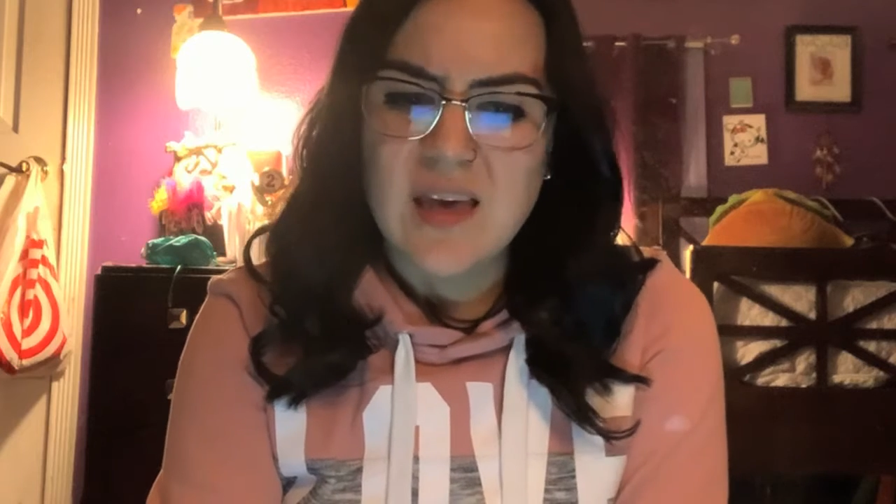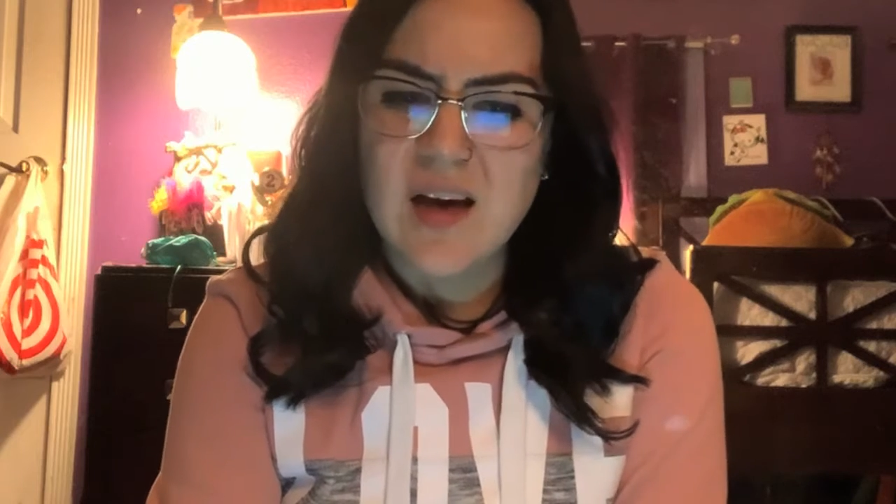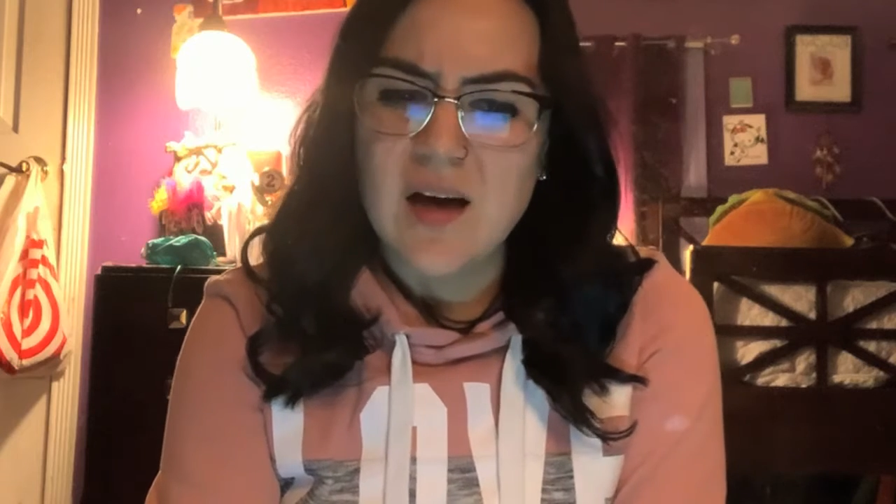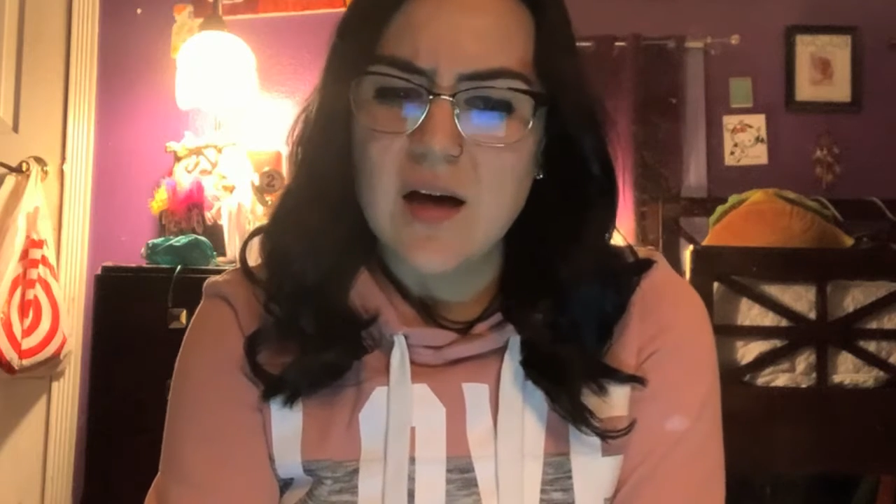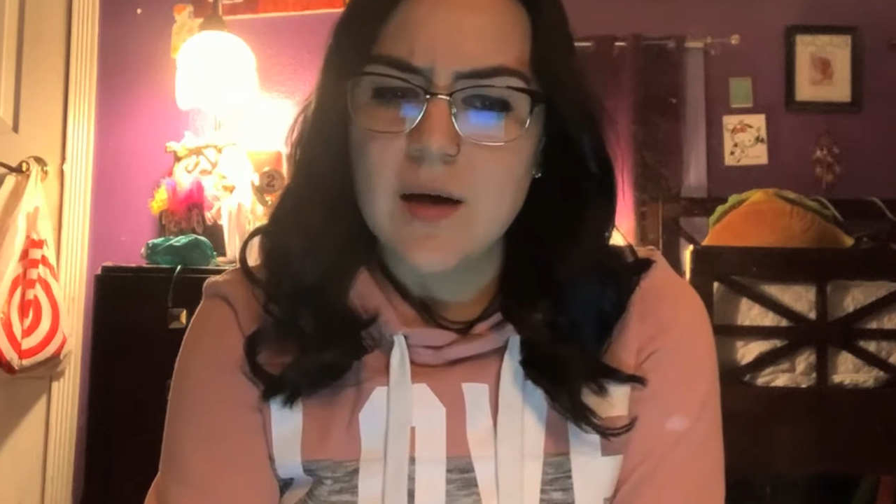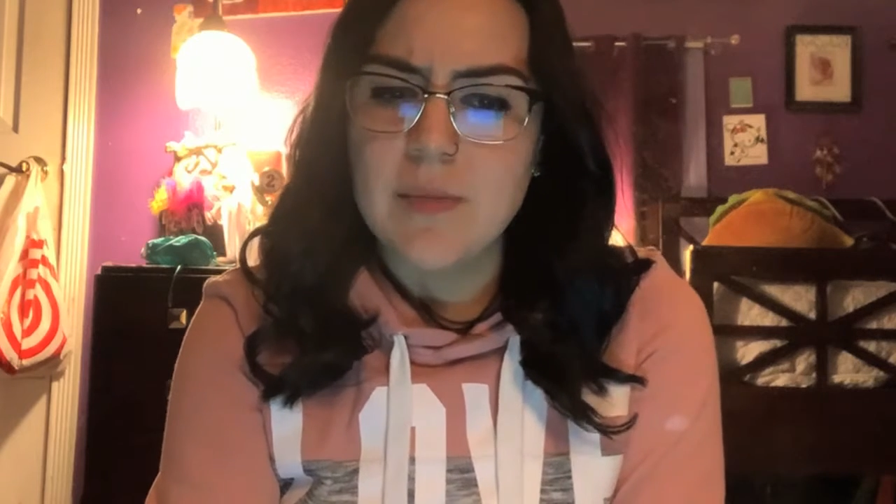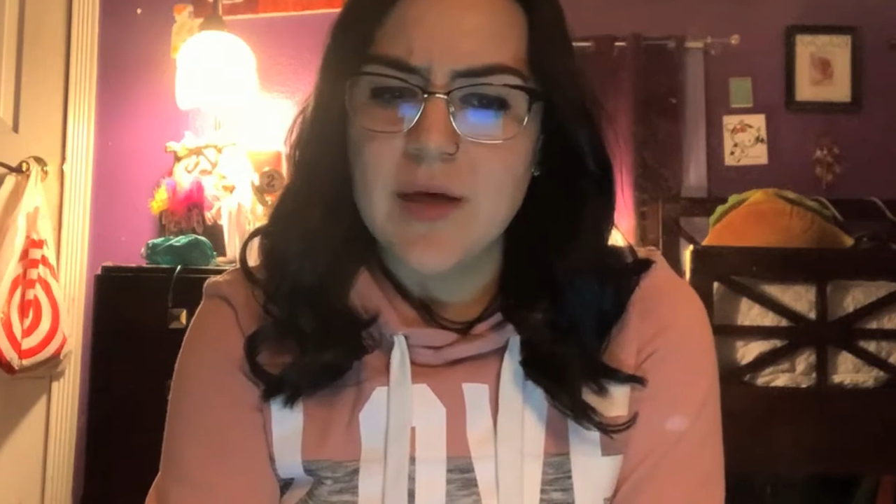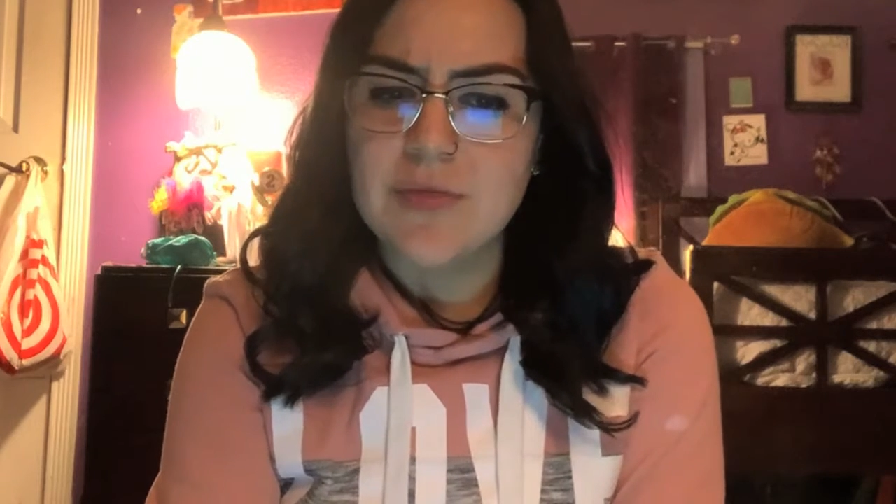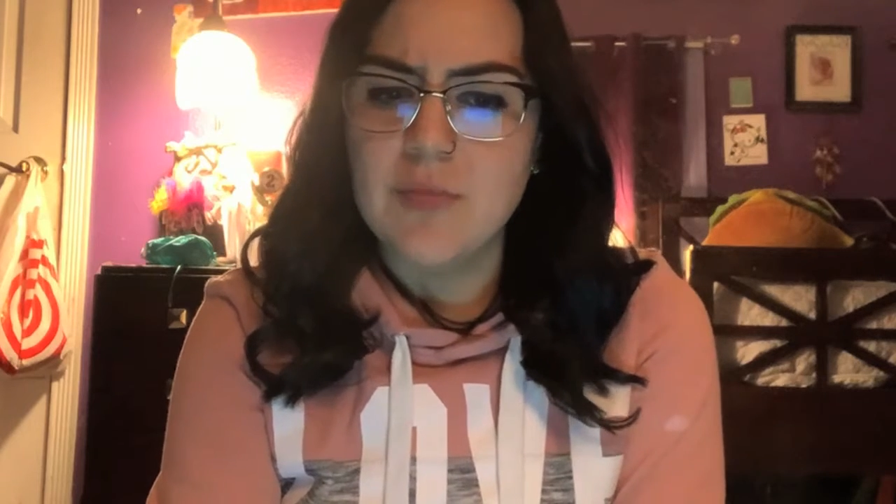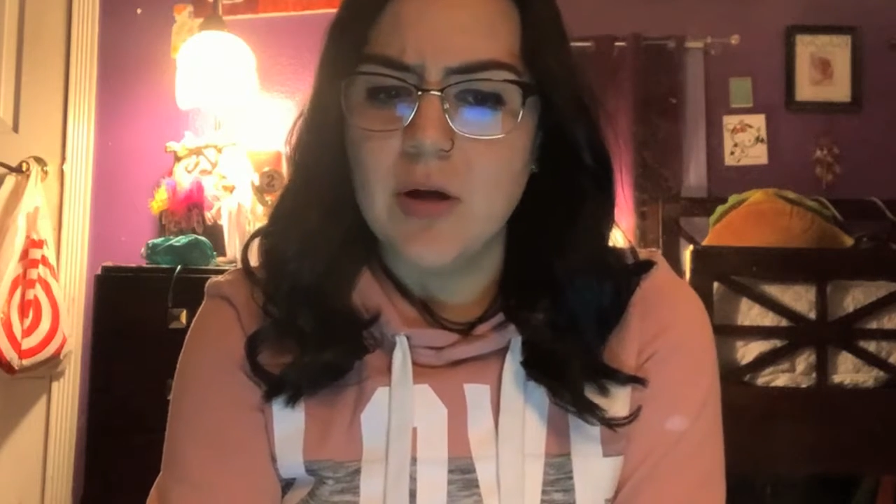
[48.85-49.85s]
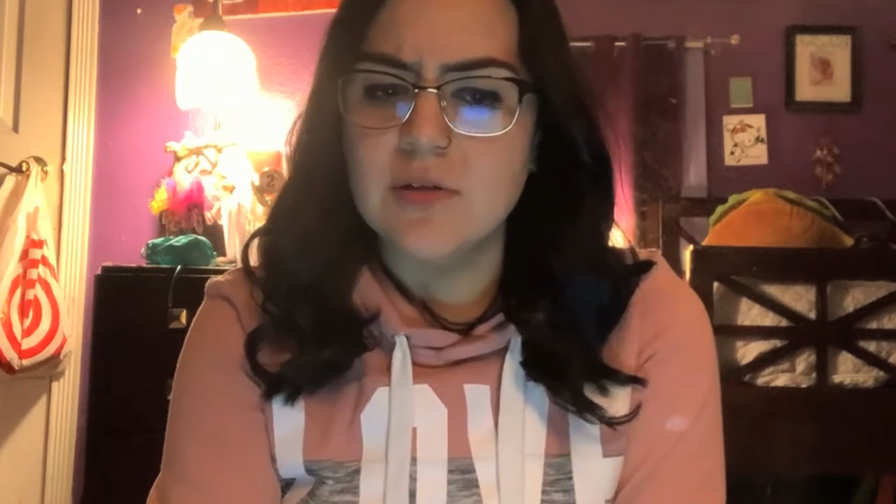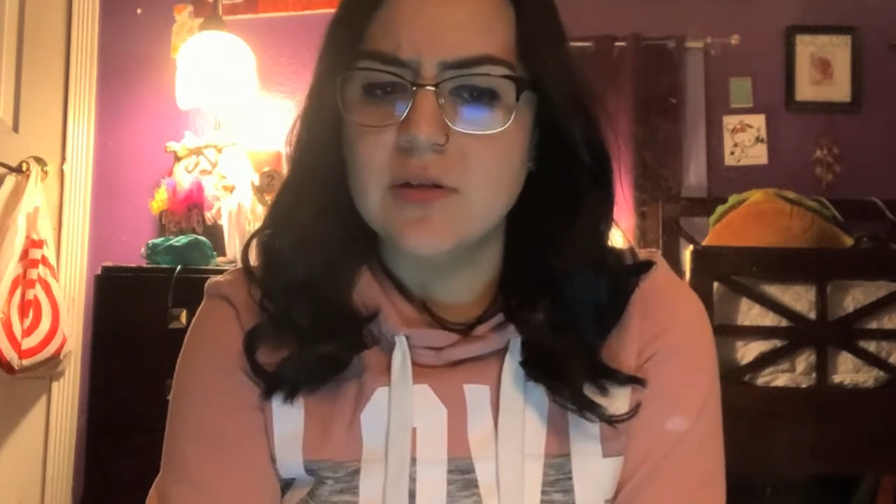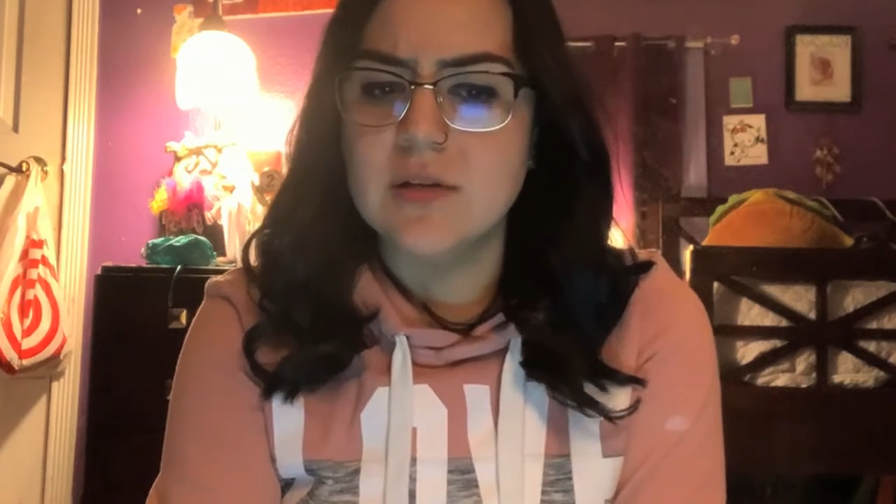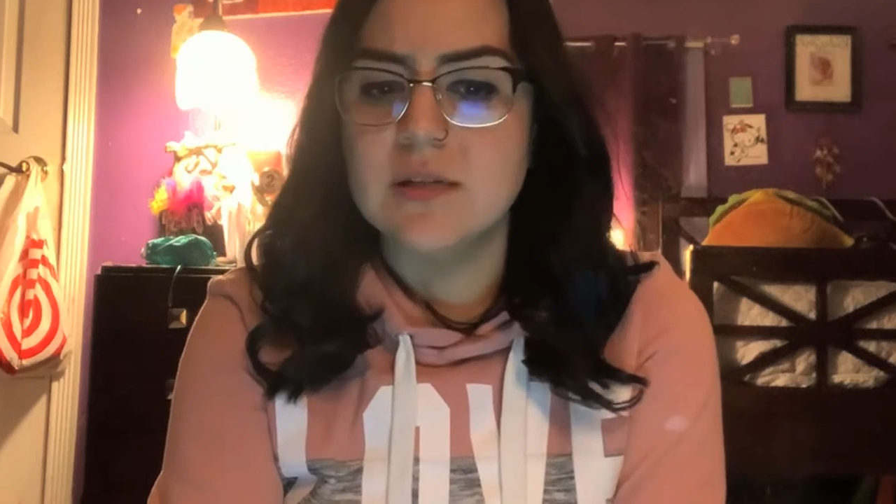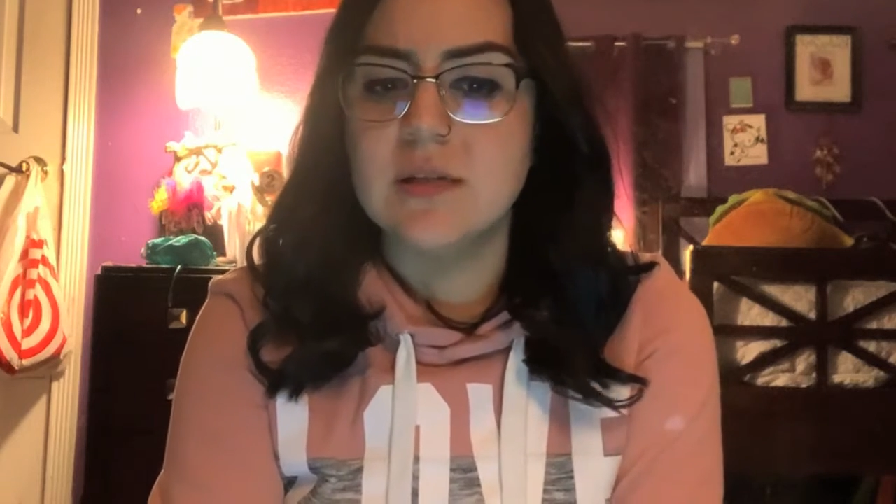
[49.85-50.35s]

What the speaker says: Anthropology is